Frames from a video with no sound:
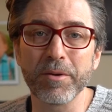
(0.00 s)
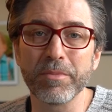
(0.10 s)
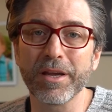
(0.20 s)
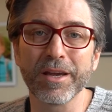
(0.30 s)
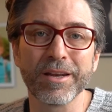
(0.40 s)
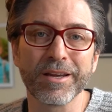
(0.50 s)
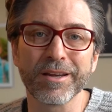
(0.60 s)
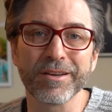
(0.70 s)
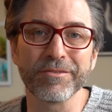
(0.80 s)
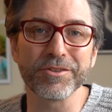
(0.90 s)

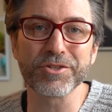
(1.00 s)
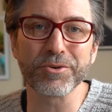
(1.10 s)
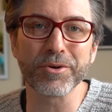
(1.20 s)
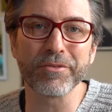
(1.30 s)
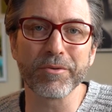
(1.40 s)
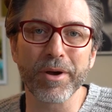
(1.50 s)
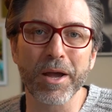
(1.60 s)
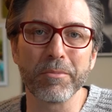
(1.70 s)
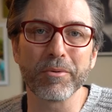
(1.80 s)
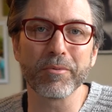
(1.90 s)
beginning of the story of the
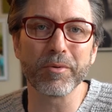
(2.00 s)
Bible, we